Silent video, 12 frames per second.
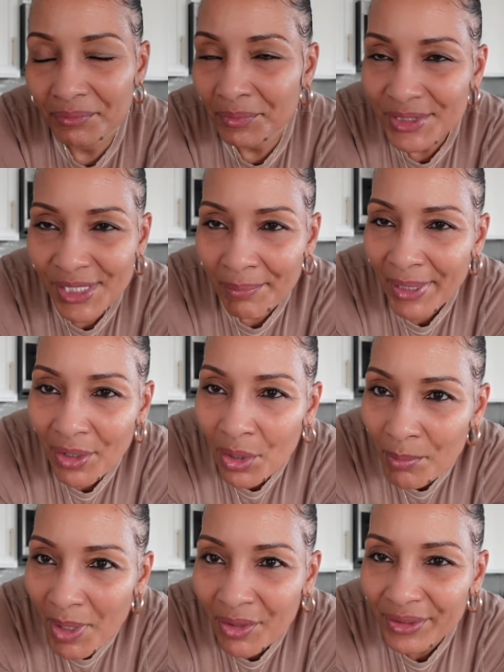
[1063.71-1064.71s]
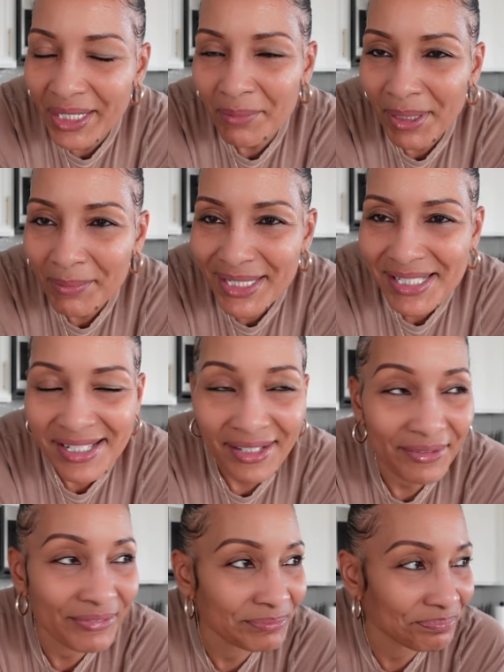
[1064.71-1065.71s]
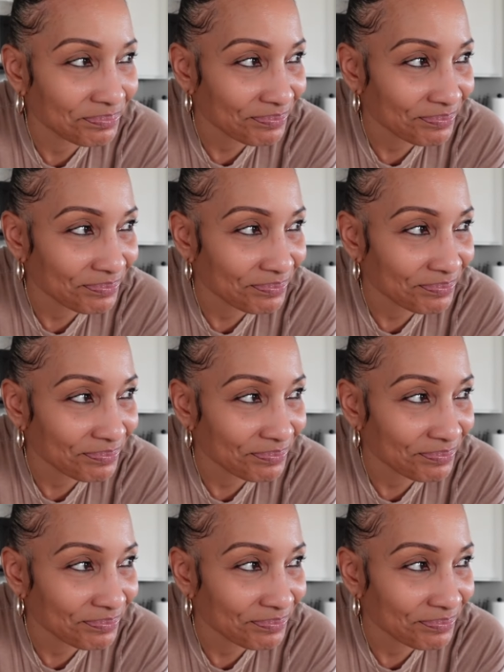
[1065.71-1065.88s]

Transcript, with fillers: which I'm at home all day by myself.